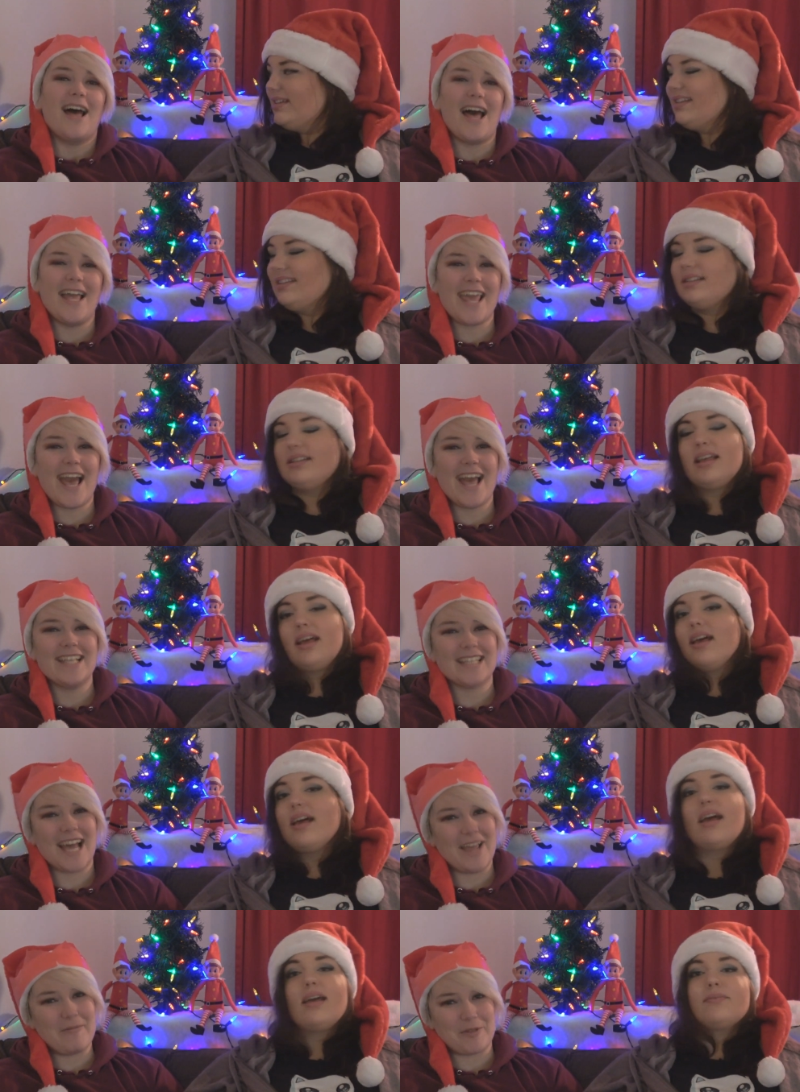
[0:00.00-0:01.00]
Speaker 1: Hi guys,
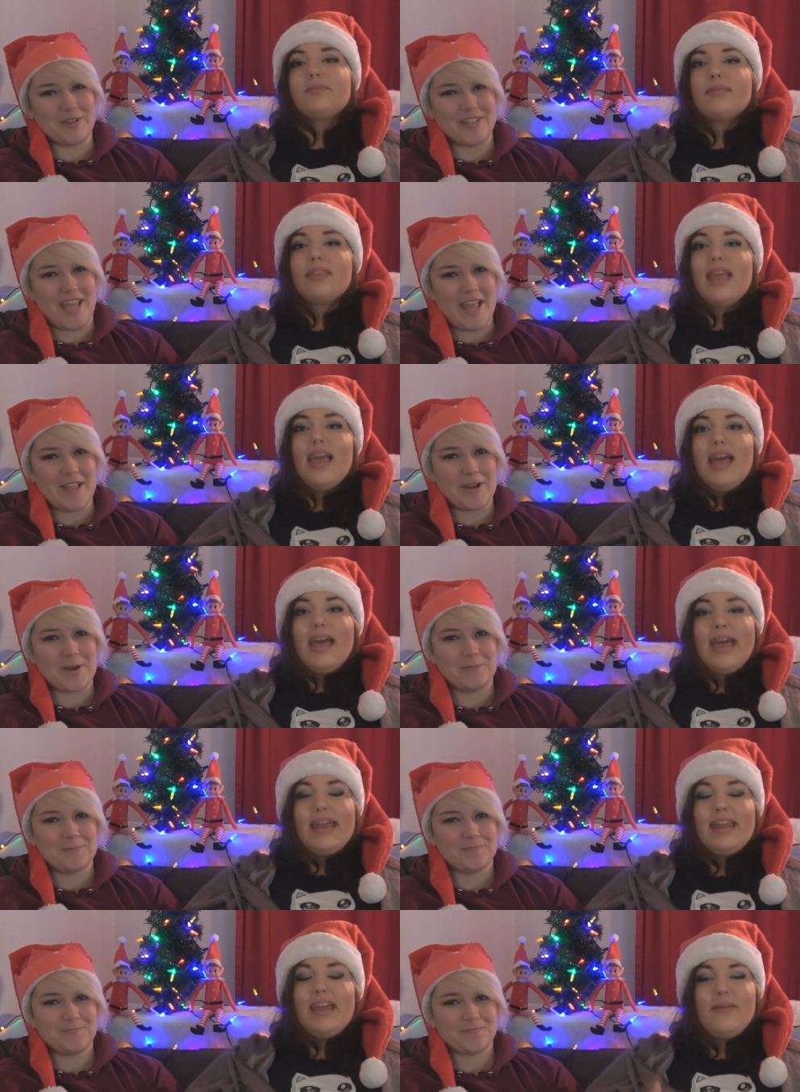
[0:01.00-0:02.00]
I am Chris
Speaker 2: Kaileur.
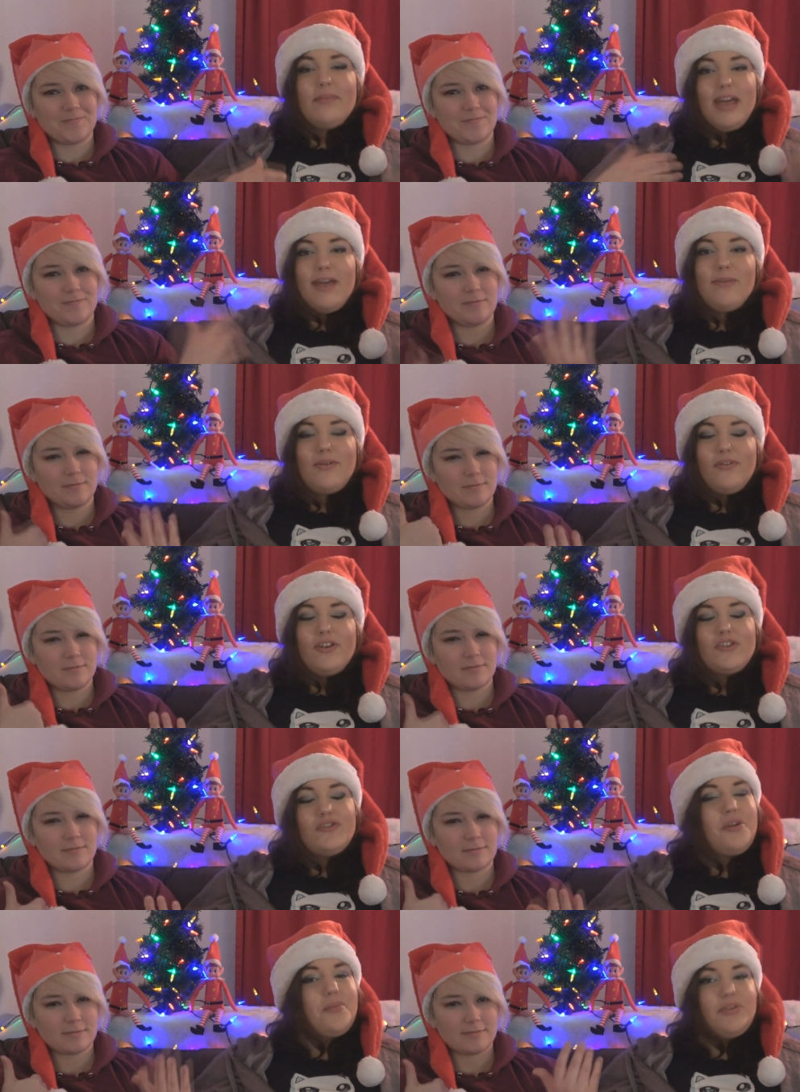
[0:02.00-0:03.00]
And I'm Amber
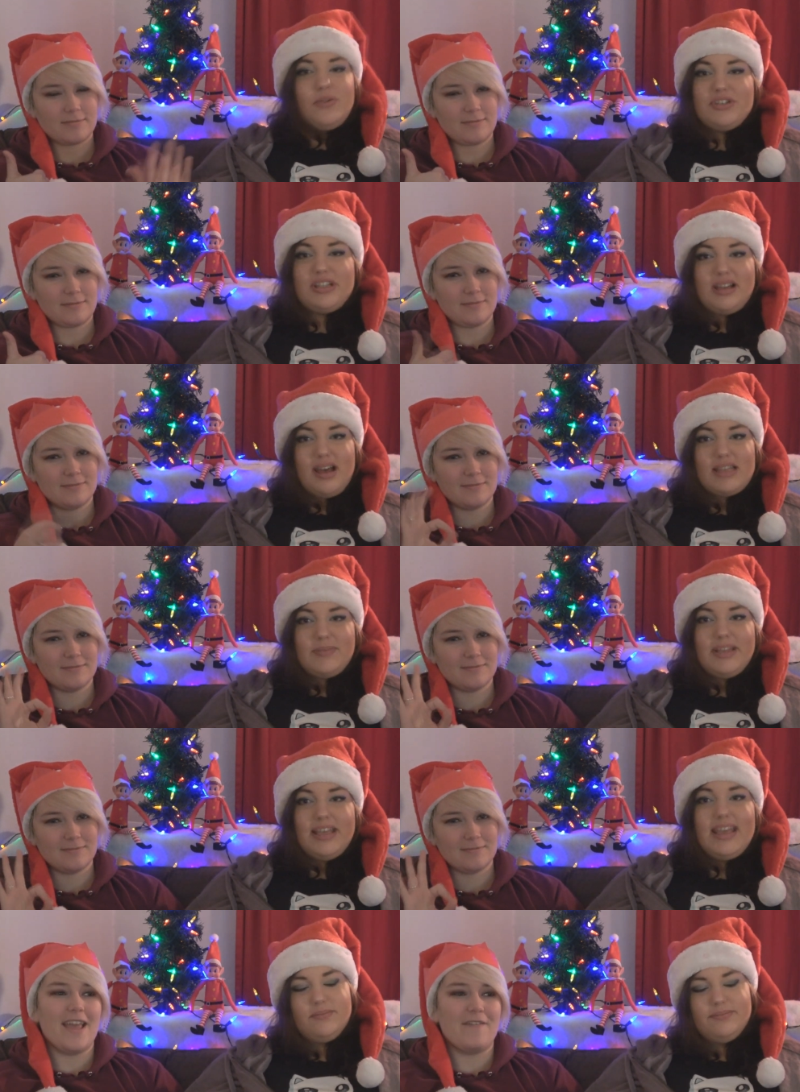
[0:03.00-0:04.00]
Foss from Kyuujin
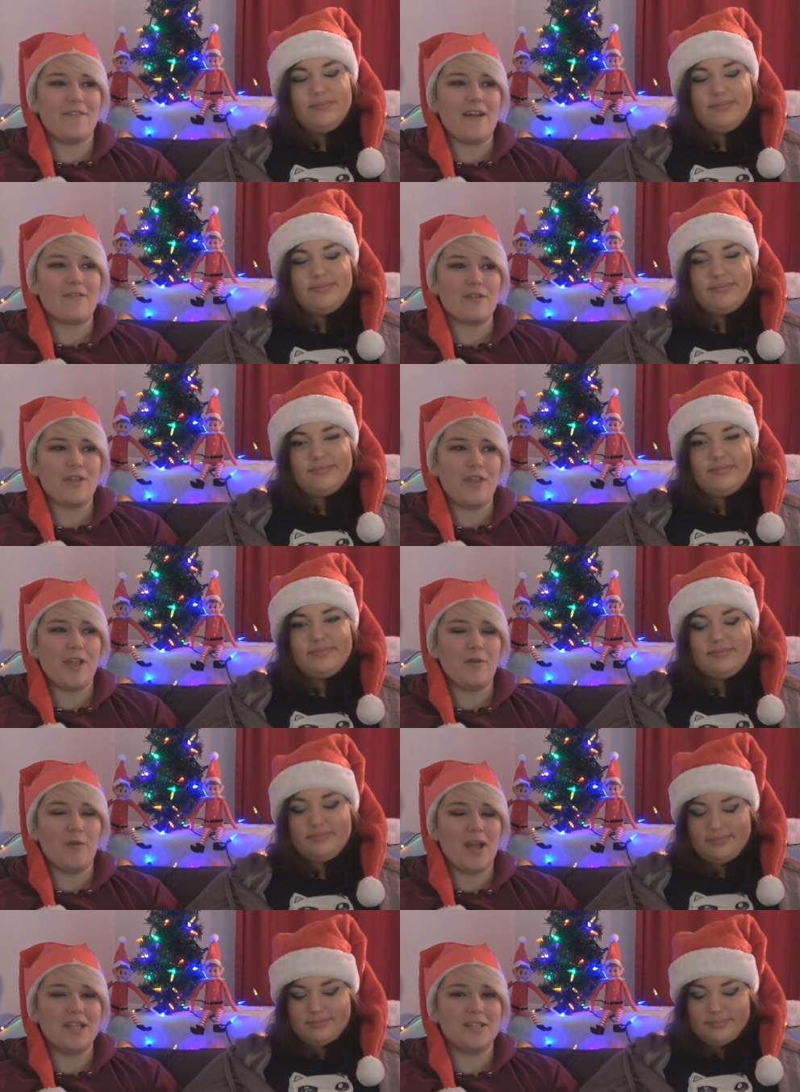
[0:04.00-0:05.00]
Cosplay.
Speaker 1: If
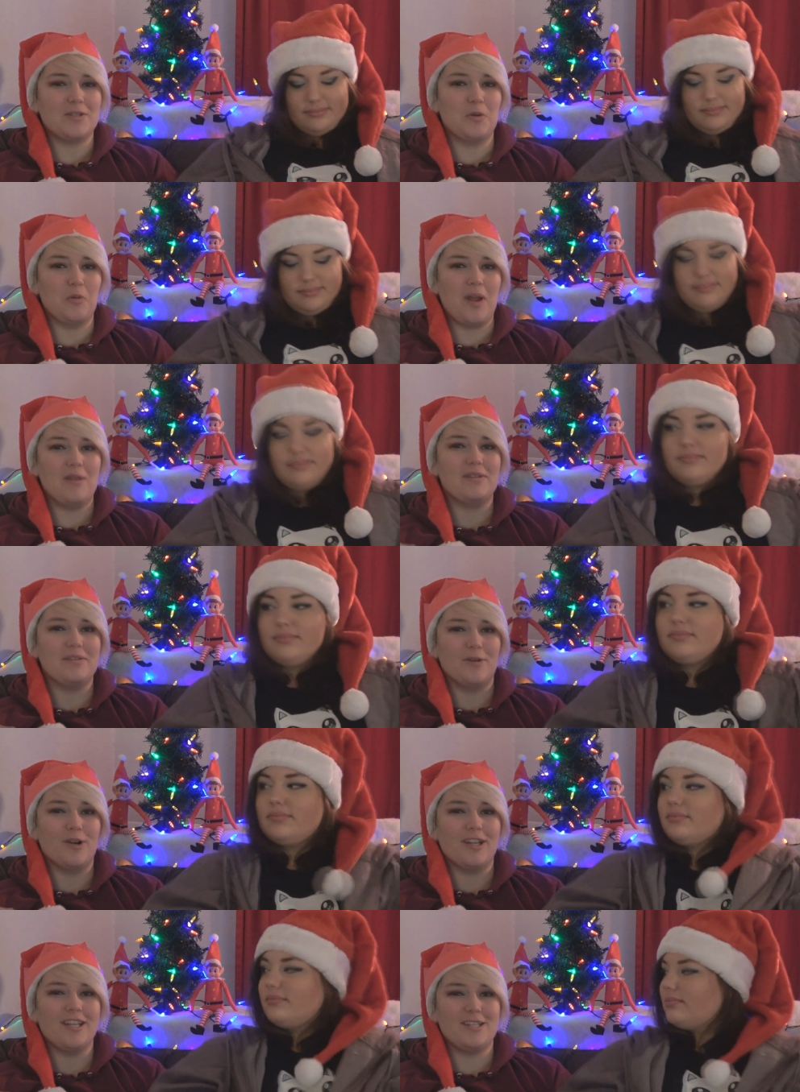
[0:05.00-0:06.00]
everything went the way we
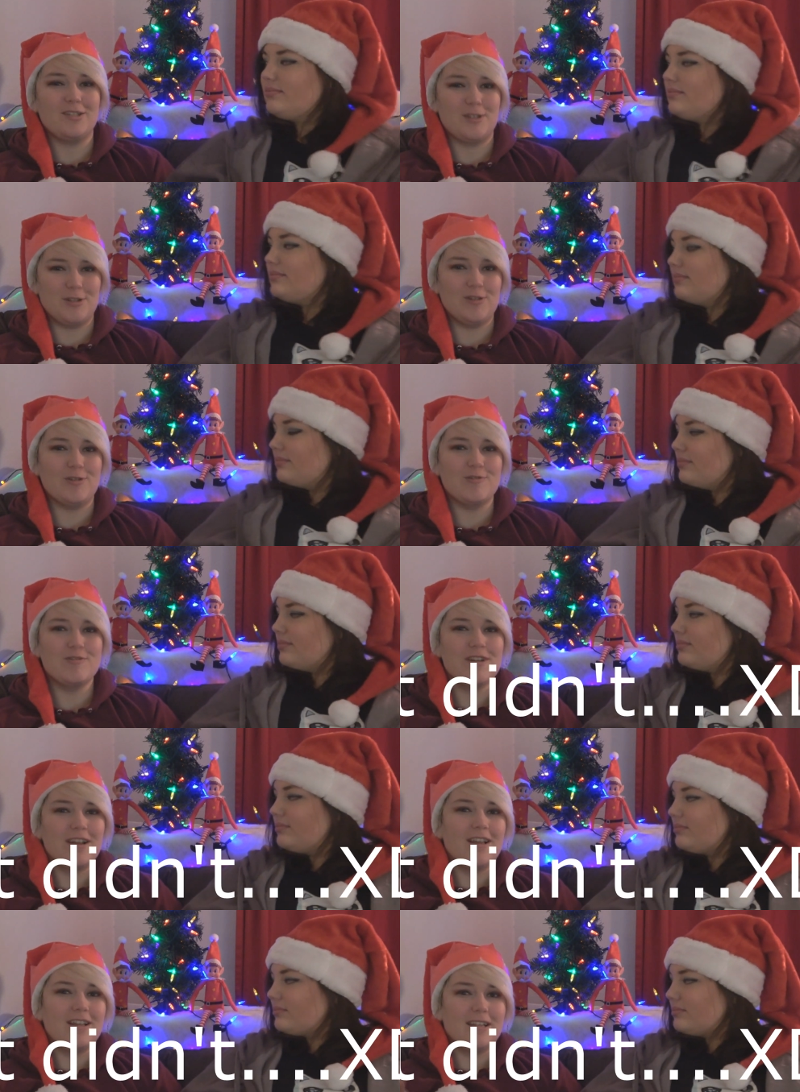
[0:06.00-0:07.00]
wanted it to,
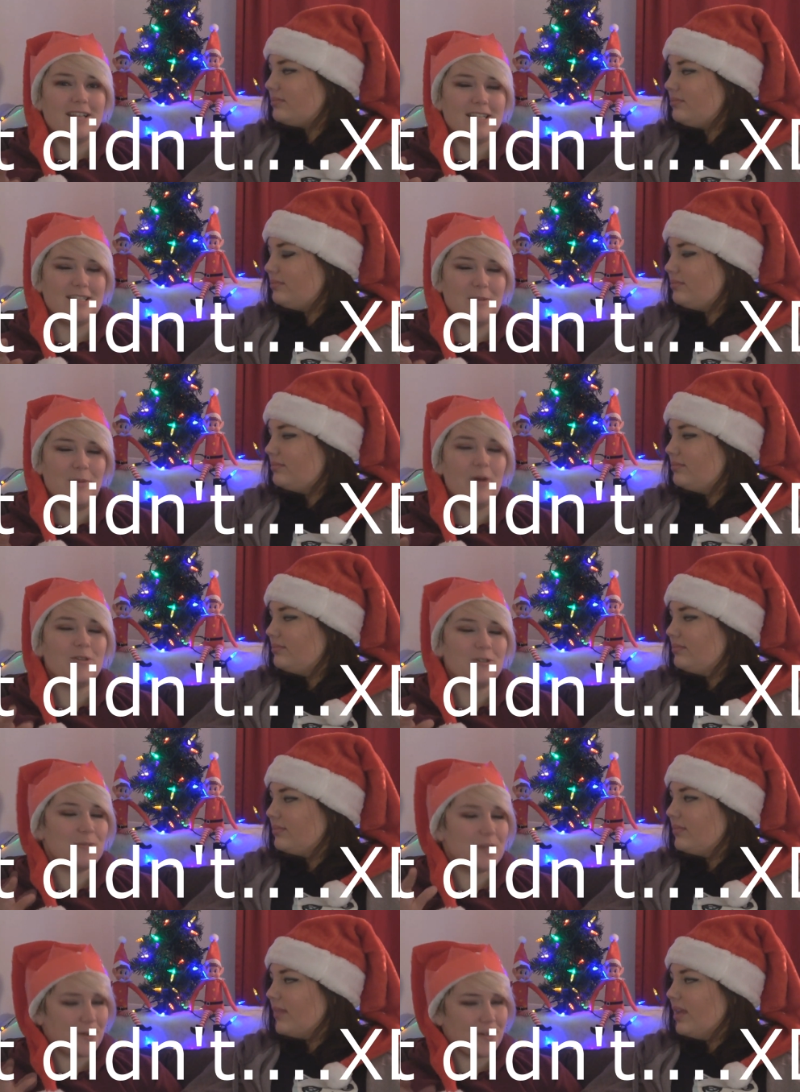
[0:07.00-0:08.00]
it's supposed
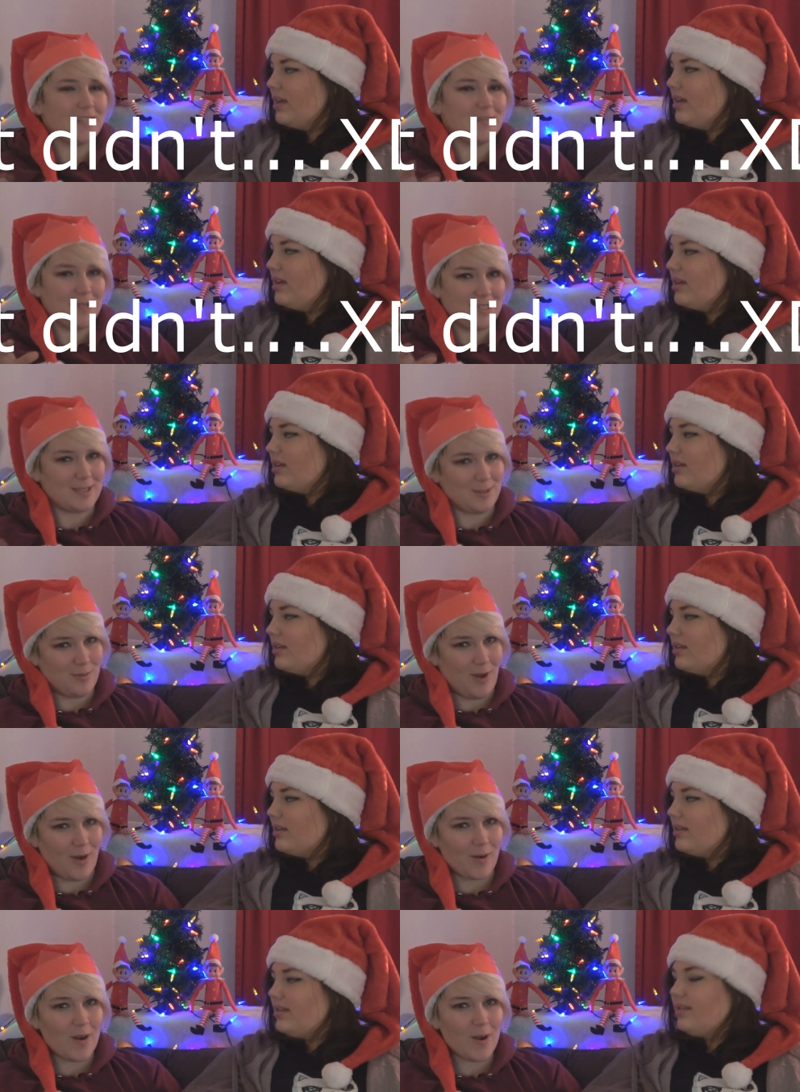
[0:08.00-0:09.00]
to be Christmas
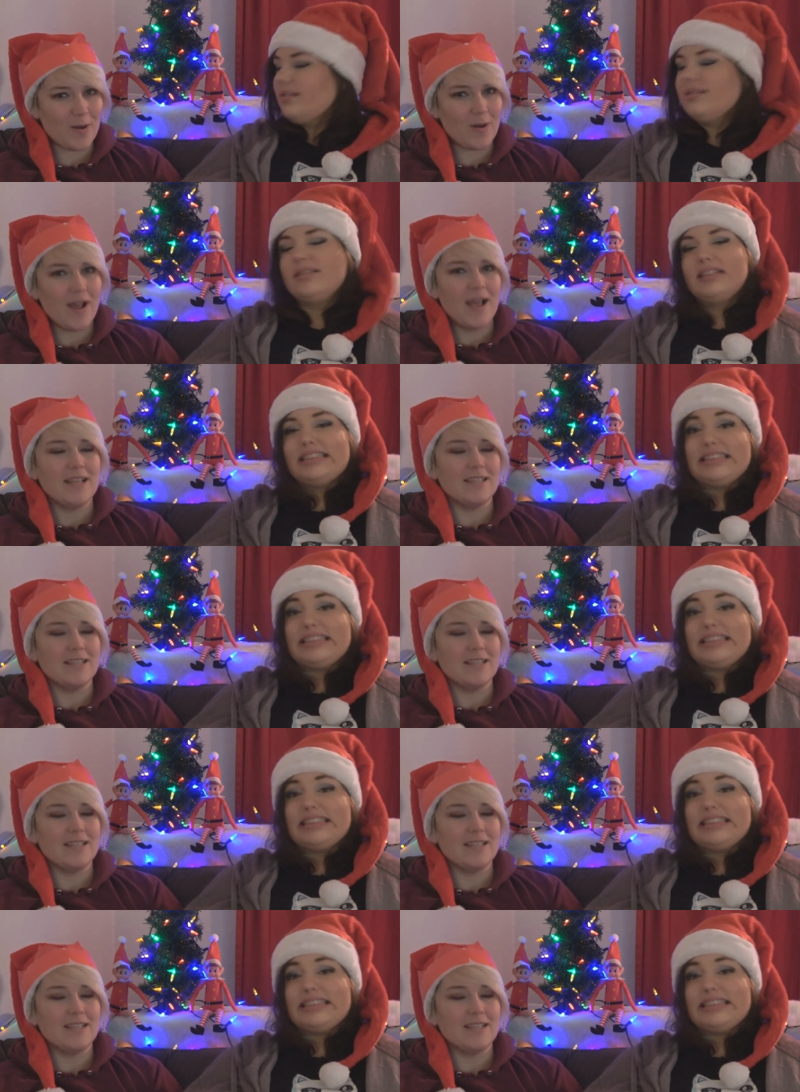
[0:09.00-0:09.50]
tomorrow.